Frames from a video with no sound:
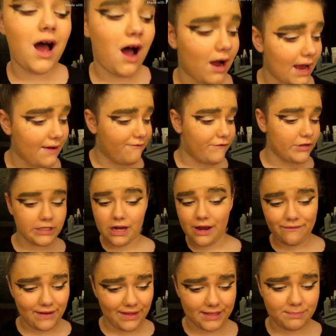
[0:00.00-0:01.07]
Okay, so I
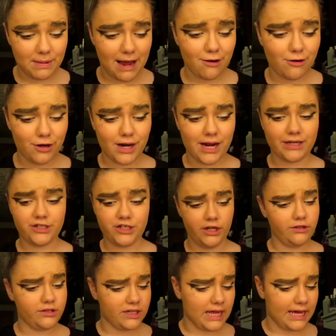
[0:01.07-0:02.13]
found this powder and she
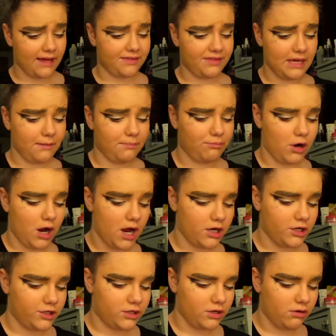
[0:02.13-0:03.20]
uses like a thick
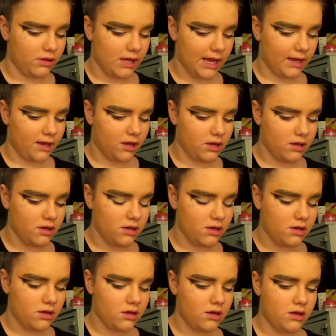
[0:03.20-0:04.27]
brush, so like,
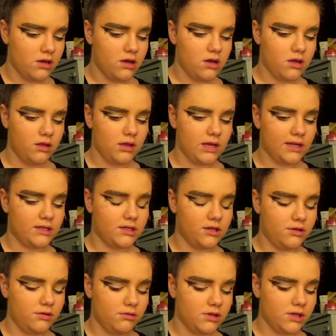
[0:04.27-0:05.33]
let's
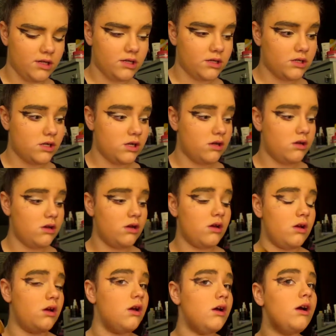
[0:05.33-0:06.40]
do this.
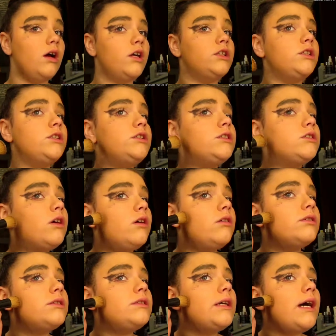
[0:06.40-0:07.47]
She just
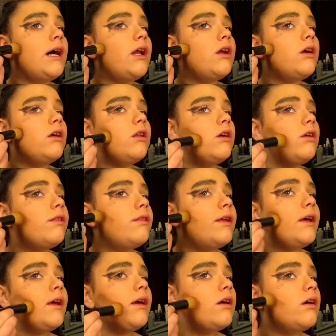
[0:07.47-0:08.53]
goes down her little
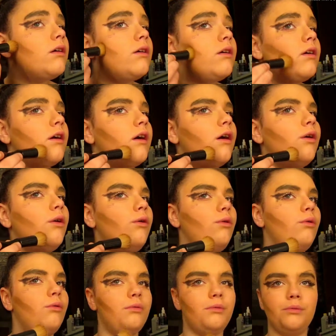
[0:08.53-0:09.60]
thing.
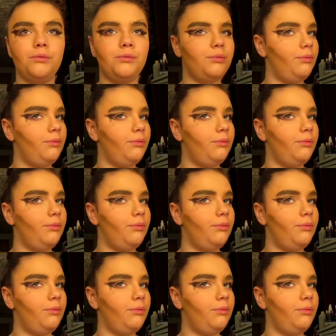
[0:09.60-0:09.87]
Oh,